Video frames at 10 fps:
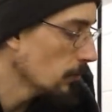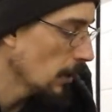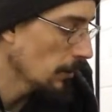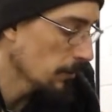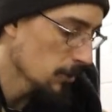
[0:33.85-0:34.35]

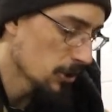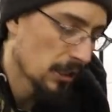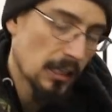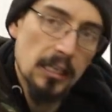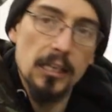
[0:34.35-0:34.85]
welding
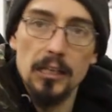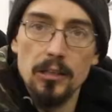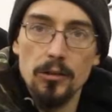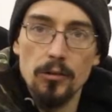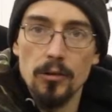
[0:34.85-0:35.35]
machine
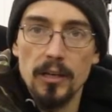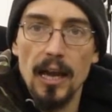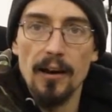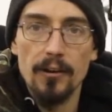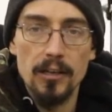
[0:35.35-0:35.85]
in your
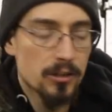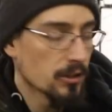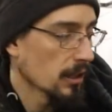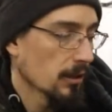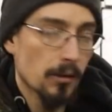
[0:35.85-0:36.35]
garage,
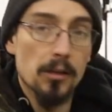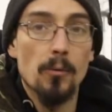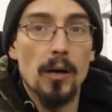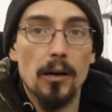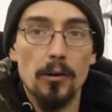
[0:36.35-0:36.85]
say you
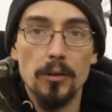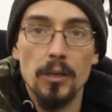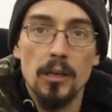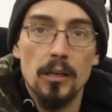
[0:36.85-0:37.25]
only weld